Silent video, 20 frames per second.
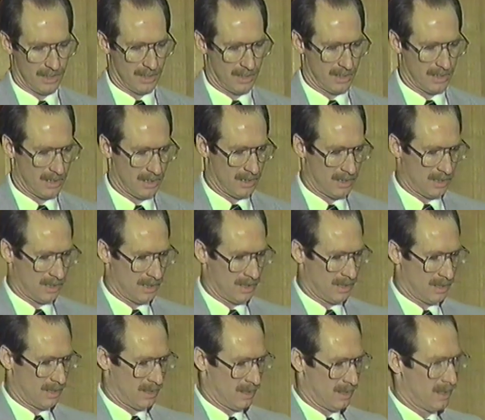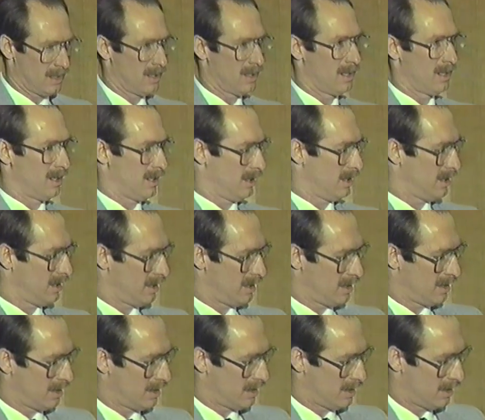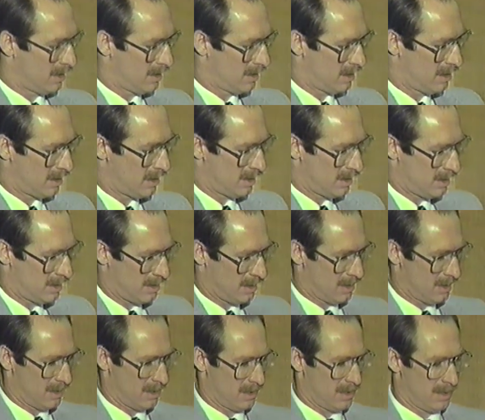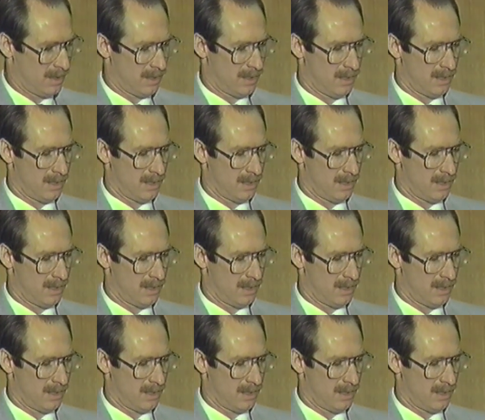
(silence)